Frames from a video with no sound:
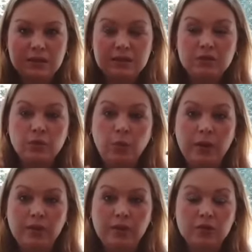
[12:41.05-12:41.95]
this is
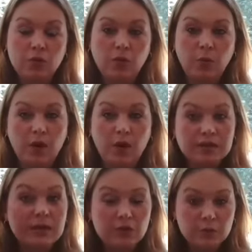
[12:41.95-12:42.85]
what the score was
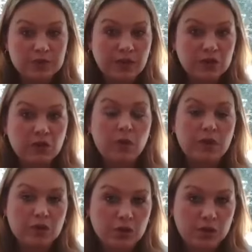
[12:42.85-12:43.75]
and here's potentially
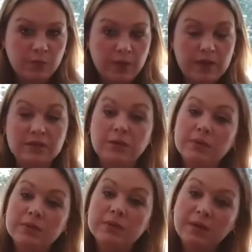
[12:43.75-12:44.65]
what it should have been so
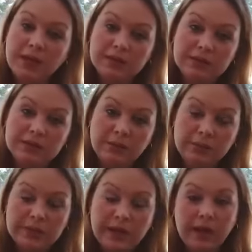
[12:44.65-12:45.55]
in some cases it
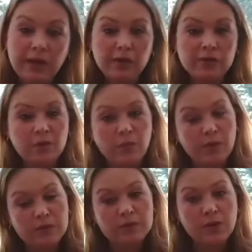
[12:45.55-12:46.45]
was higher some
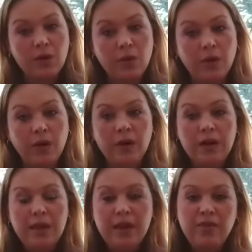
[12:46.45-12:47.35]
it was lower
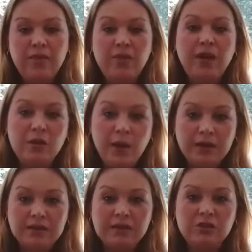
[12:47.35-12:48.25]
and then you
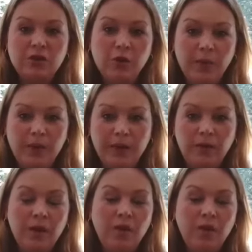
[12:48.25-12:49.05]
had to determine